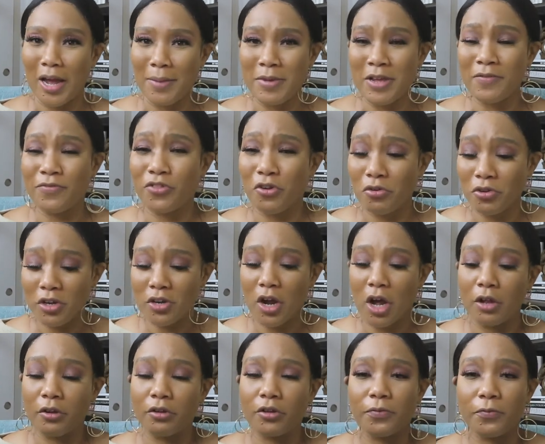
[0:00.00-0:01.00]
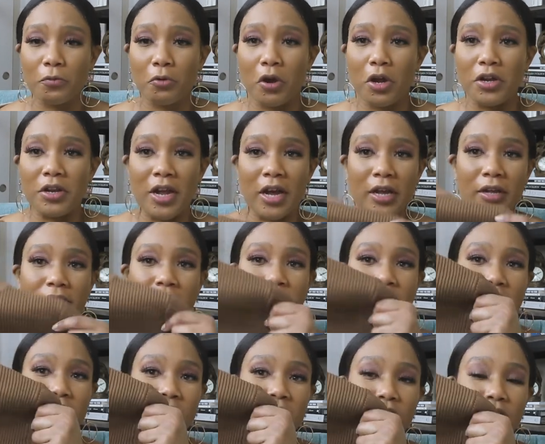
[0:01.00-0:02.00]
I mean, thirty dollars for a
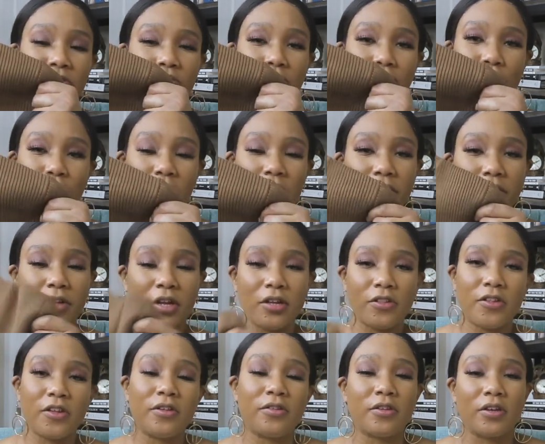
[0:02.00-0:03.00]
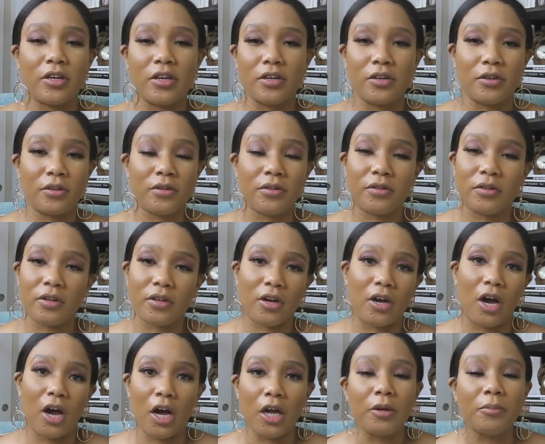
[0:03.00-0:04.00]
nice knit dress like this is
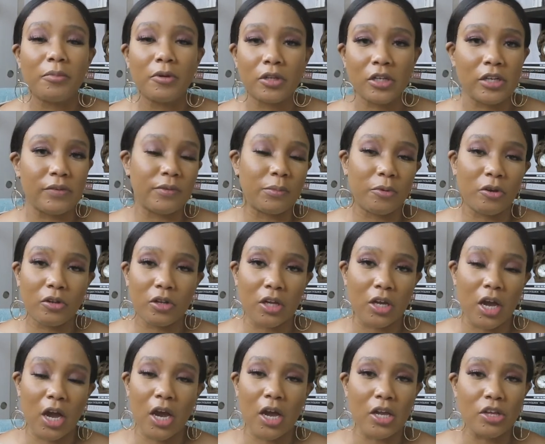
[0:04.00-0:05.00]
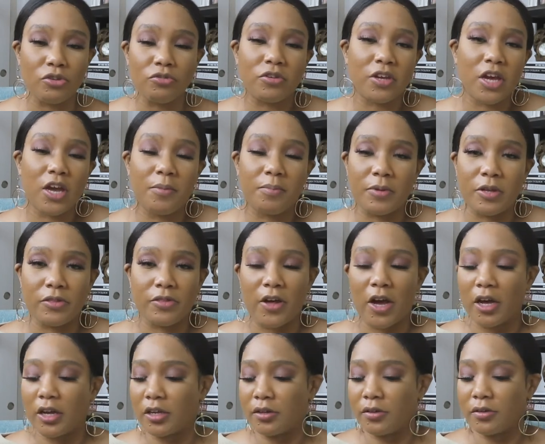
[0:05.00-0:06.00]
unbelievable. Like I, you can't beat
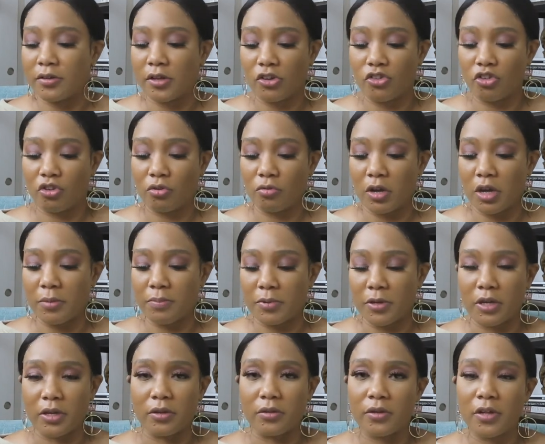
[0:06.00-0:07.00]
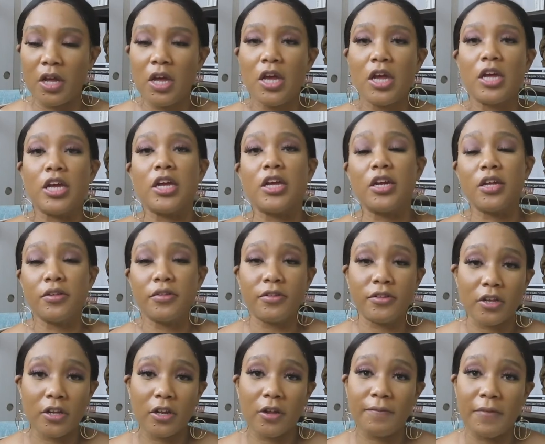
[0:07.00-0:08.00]
that. It's such a great piece. It is
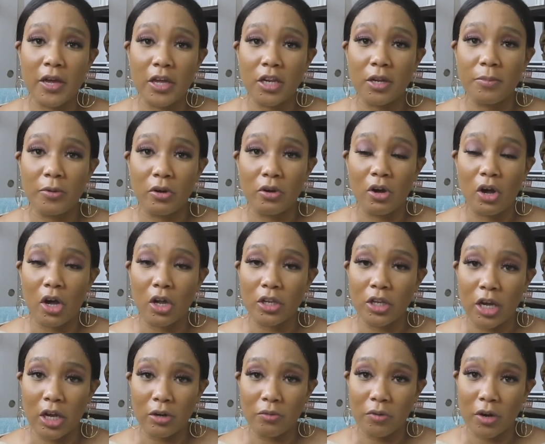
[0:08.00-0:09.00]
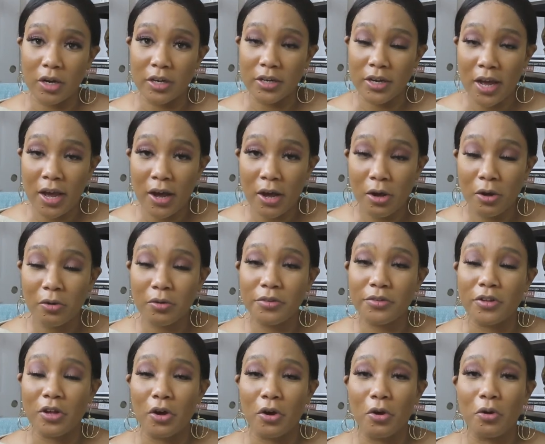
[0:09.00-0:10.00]
still available online right now.
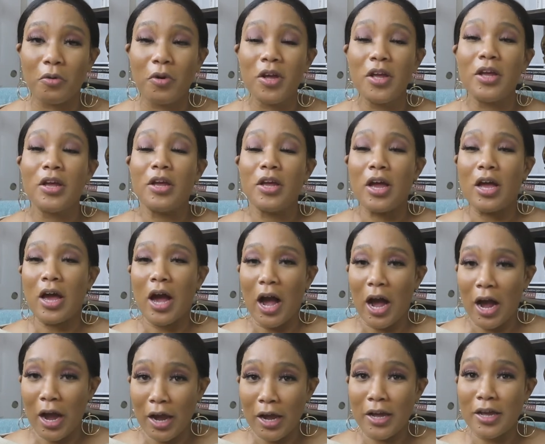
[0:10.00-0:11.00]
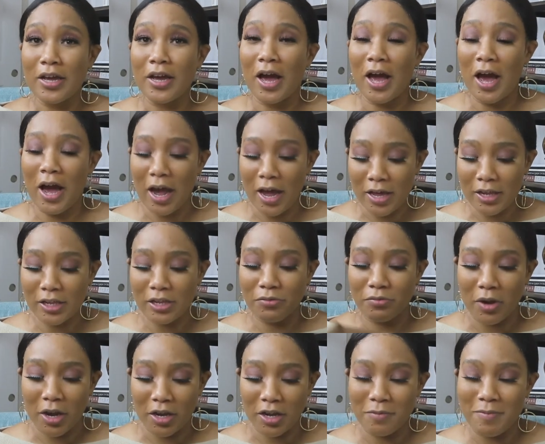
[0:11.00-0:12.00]
So I highly
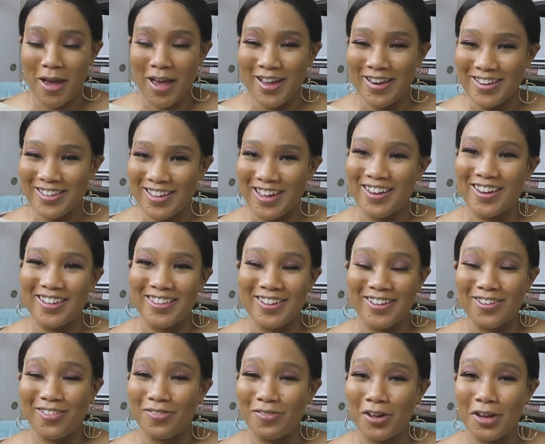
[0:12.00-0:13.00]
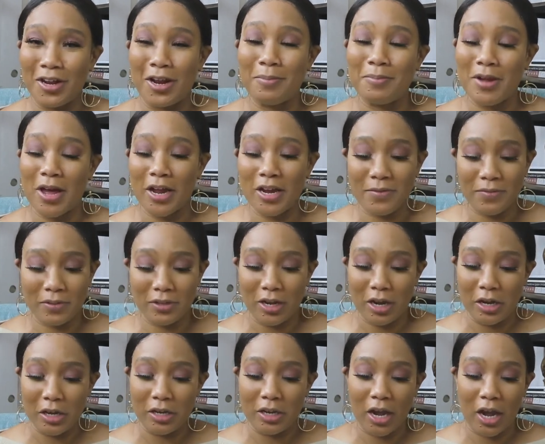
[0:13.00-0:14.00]
recommend getting this one. I'm not even
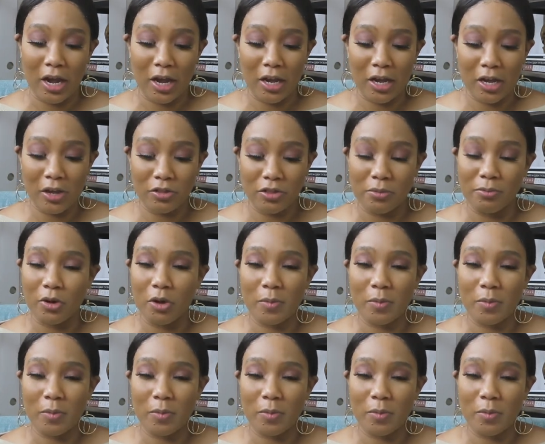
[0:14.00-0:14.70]
lying. I, the